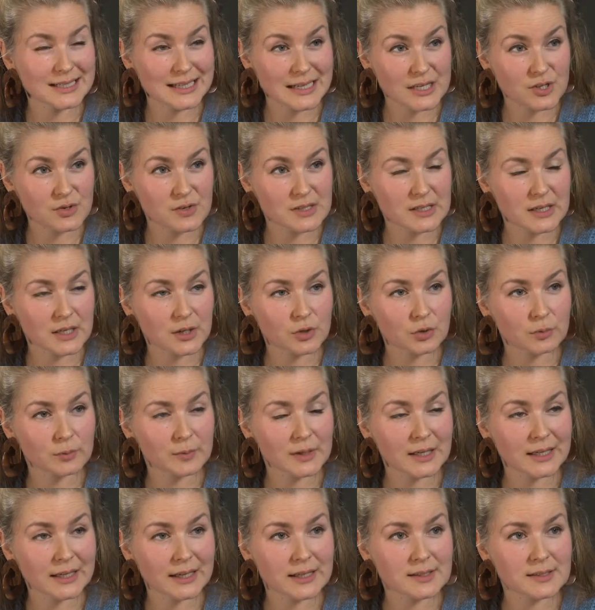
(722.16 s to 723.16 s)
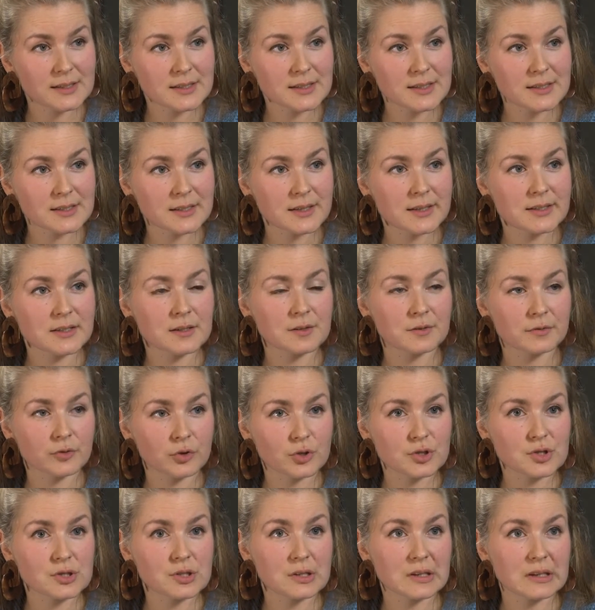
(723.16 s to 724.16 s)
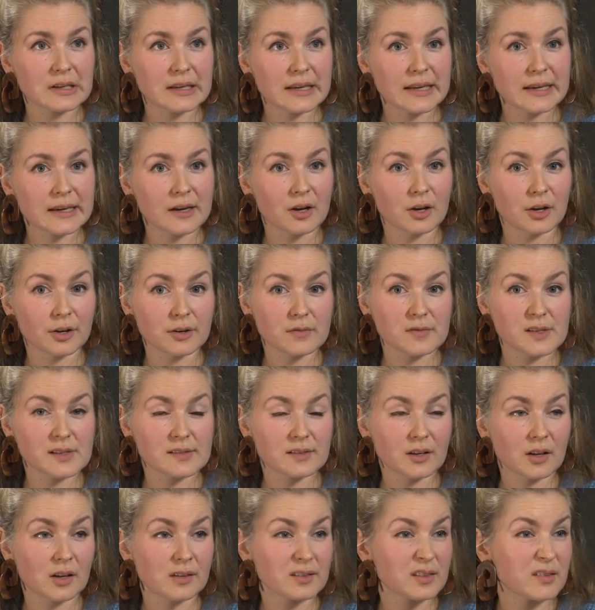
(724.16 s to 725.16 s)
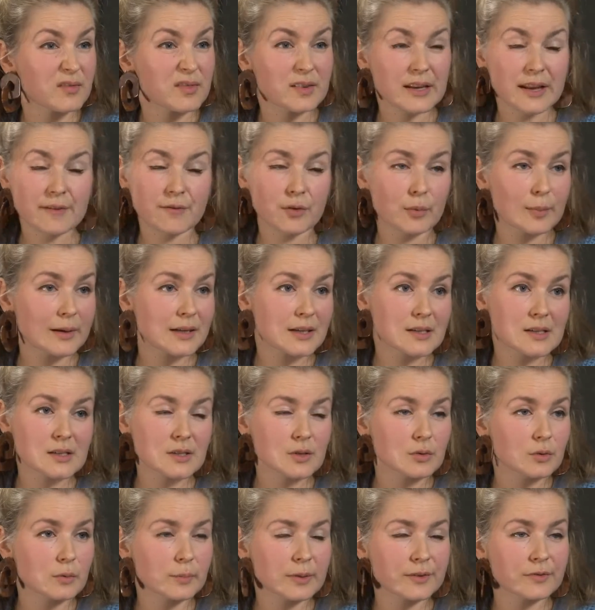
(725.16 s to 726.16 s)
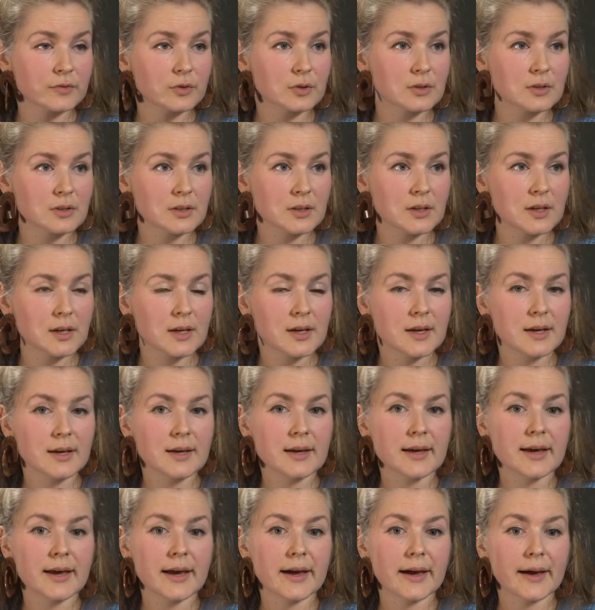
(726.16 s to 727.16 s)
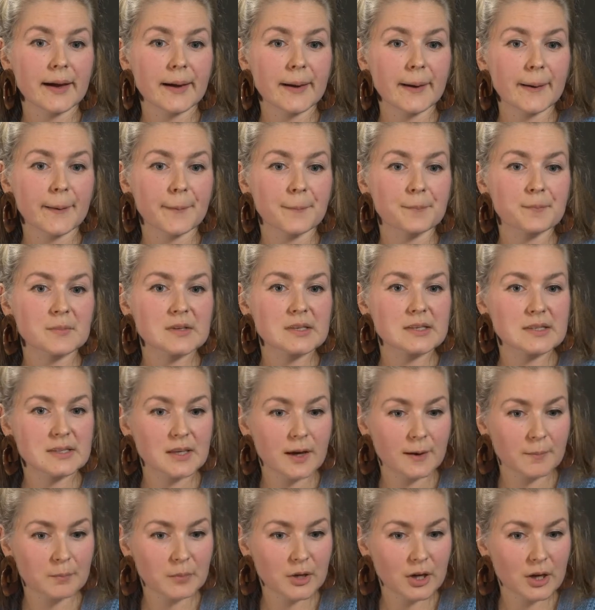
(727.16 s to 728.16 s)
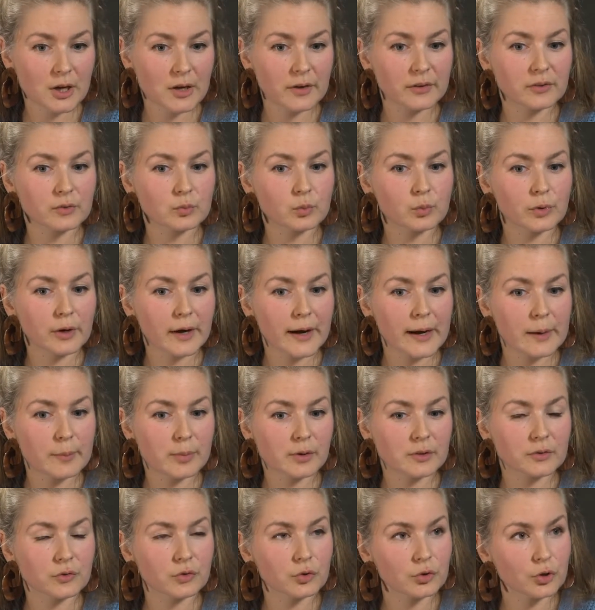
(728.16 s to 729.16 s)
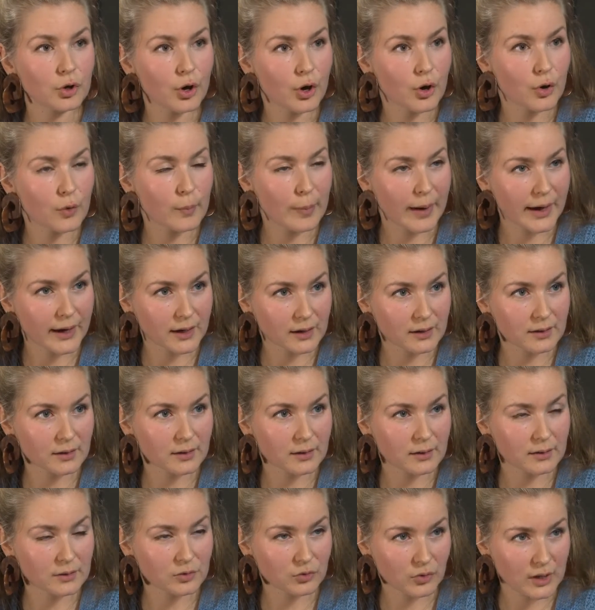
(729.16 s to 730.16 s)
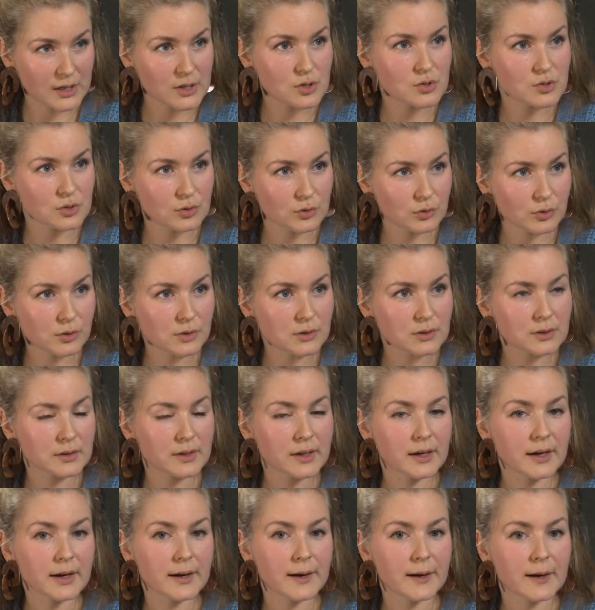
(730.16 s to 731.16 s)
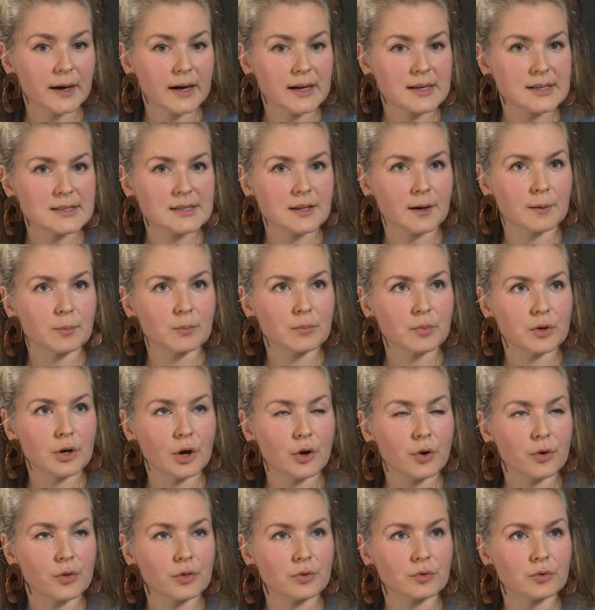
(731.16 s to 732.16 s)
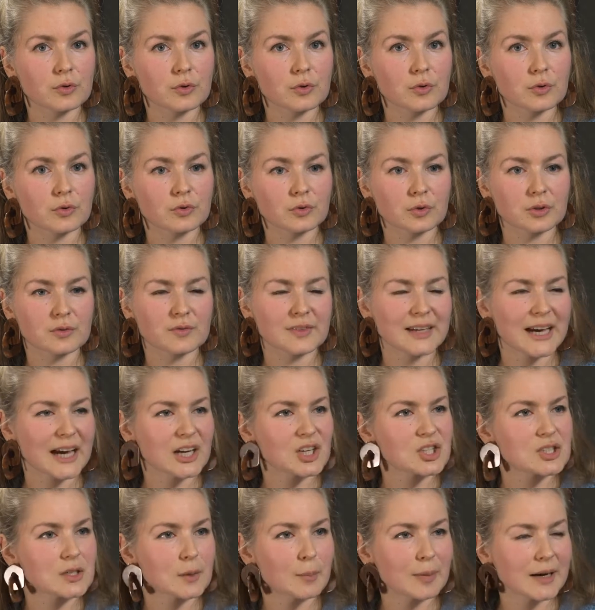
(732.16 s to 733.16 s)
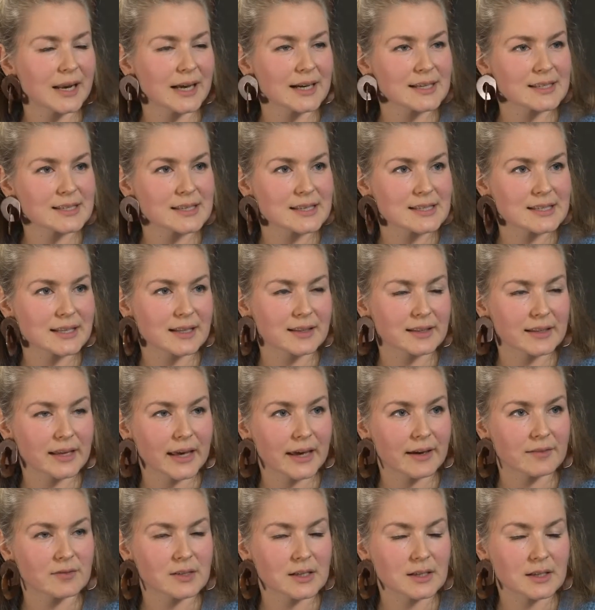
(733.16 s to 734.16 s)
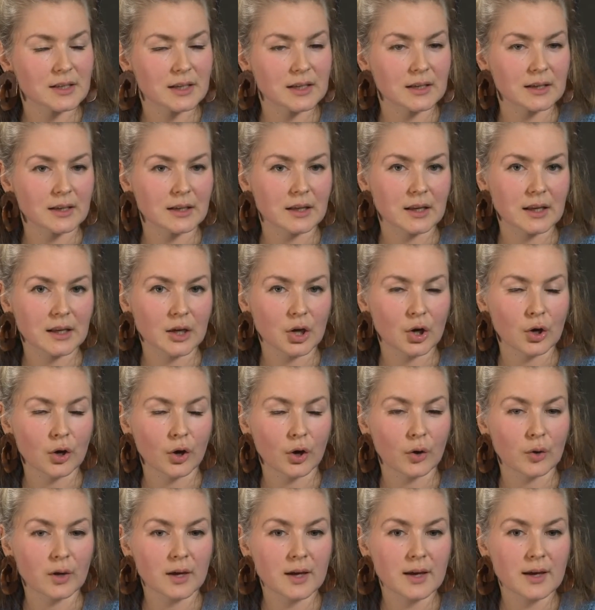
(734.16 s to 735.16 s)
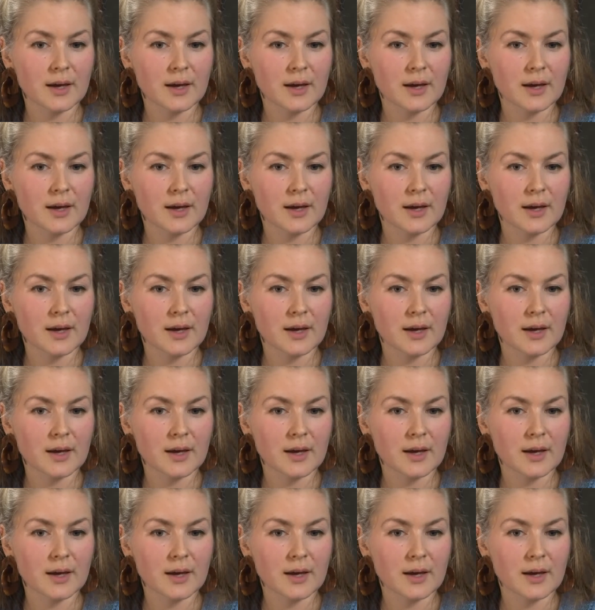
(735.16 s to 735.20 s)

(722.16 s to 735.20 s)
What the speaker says: literacy and numeracy classes, because unfortunately a lot of these girls have never been in school before. Some girls were able to go back straight to school, and some go through sort of catch-up classes that they have in Congo.